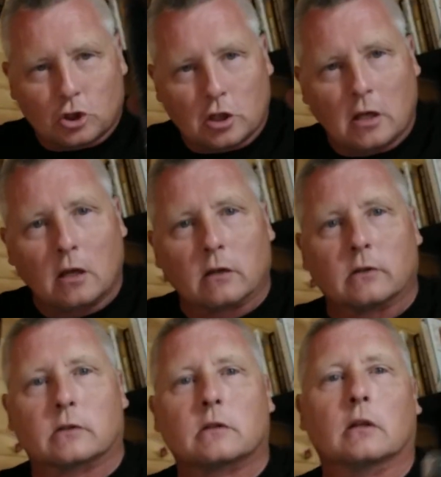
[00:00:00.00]

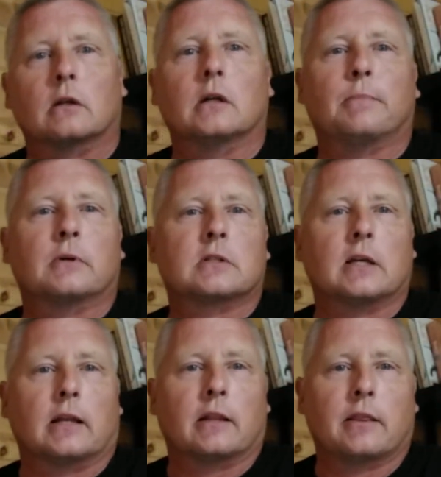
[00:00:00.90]
Cheers to
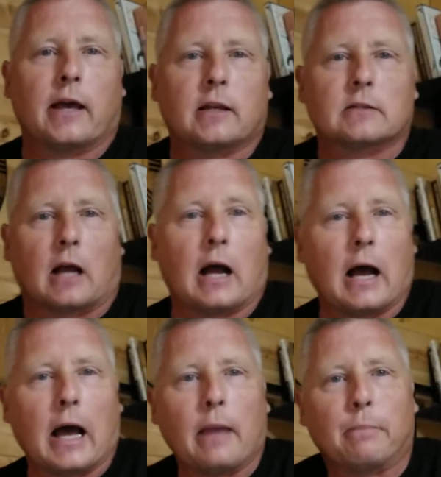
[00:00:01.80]
30%. That is a
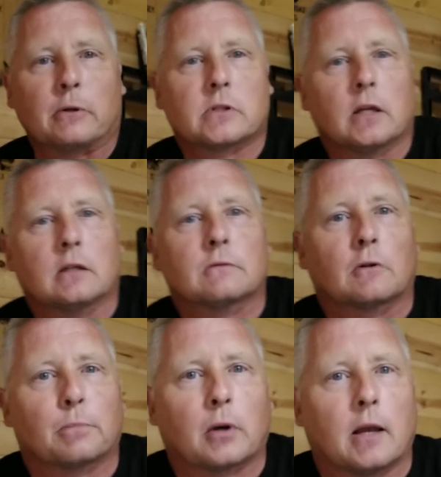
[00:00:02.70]
high percentage
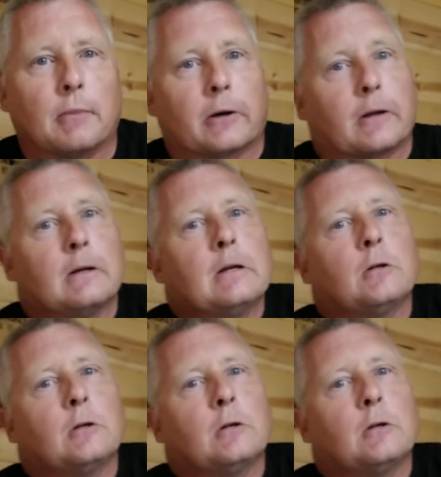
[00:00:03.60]
for a primary.